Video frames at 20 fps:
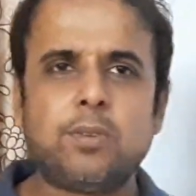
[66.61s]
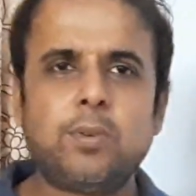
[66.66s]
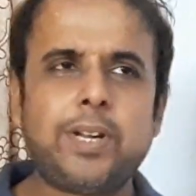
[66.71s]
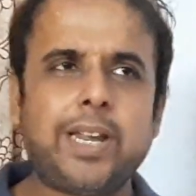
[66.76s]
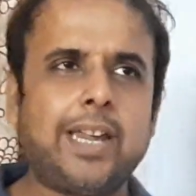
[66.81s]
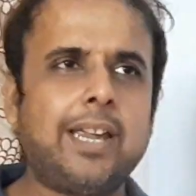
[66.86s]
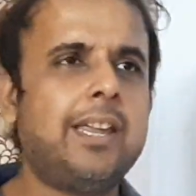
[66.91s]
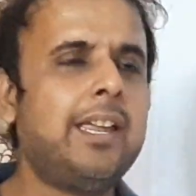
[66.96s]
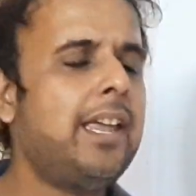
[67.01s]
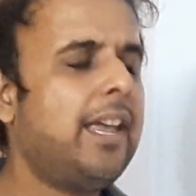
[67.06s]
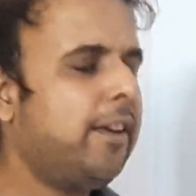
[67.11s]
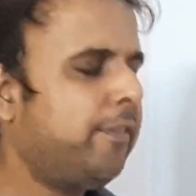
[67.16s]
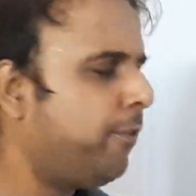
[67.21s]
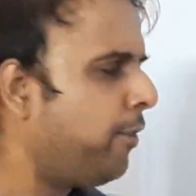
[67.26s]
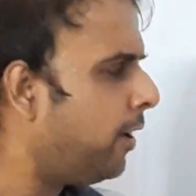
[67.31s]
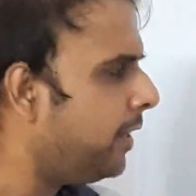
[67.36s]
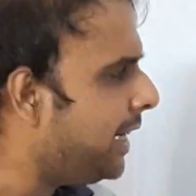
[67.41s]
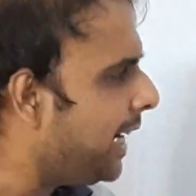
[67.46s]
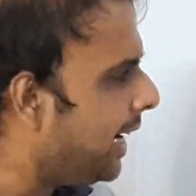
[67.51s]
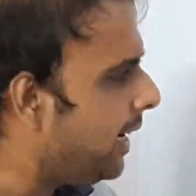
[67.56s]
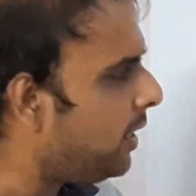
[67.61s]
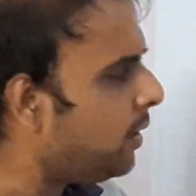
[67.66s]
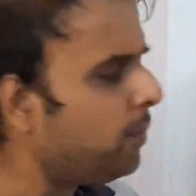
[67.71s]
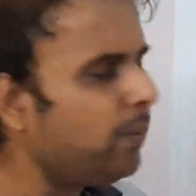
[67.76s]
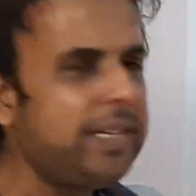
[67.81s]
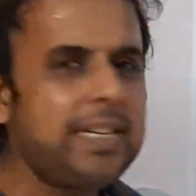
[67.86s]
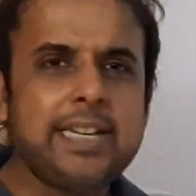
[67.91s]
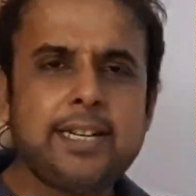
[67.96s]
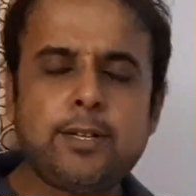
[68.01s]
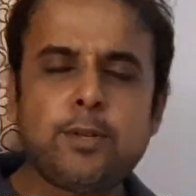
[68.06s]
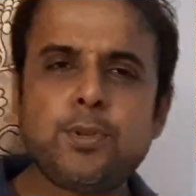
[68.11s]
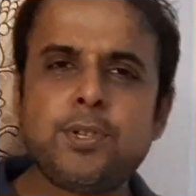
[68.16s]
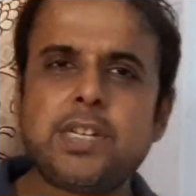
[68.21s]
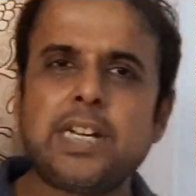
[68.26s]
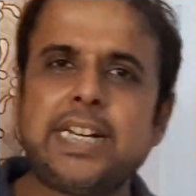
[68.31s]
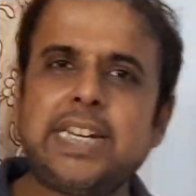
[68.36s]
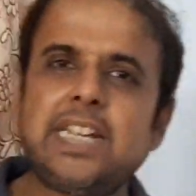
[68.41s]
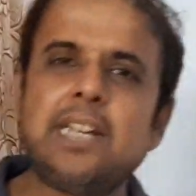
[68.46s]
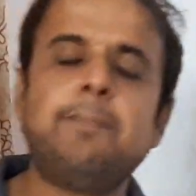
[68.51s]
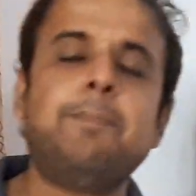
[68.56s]
Okay, for that we need to
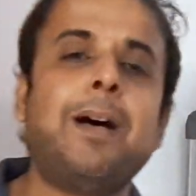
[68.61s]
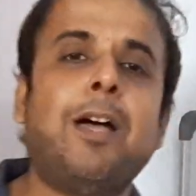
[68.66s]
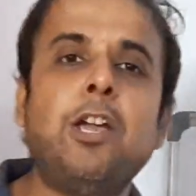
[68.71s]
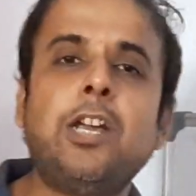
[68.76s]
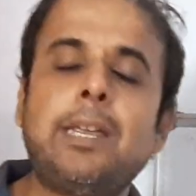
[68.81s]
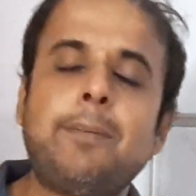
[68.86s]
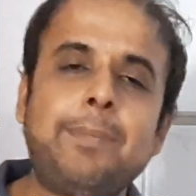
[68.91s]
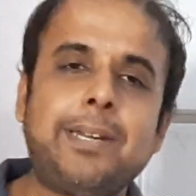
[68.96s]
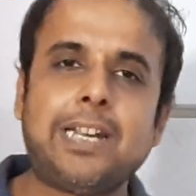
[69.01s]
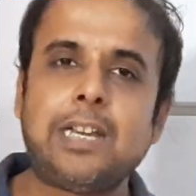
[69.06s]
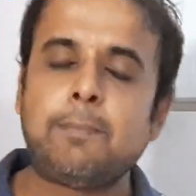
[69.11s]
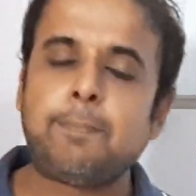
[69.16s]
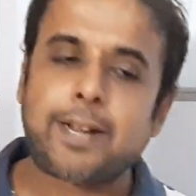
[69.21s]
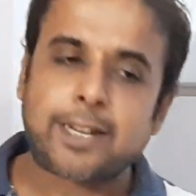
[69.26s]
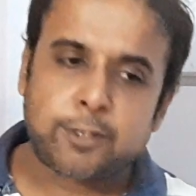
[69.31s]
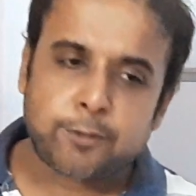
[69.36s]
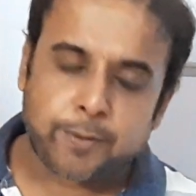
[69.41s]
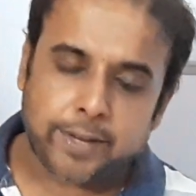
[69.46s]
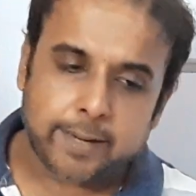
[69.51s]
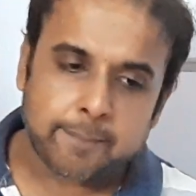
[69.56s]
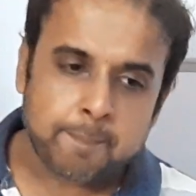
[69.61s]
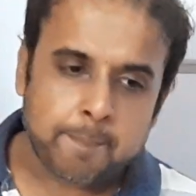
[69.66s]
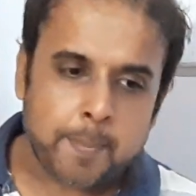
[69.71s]
study a biochemical pathway.